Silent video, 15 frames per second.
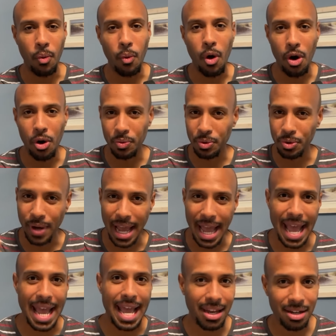Nwangwu
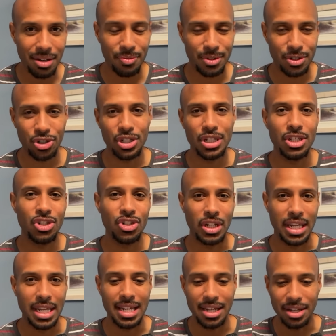and Rashid
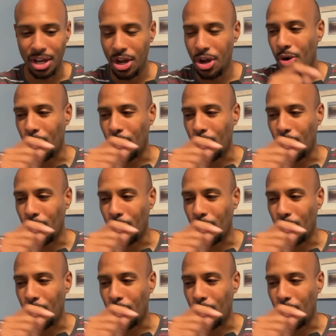Shaheed,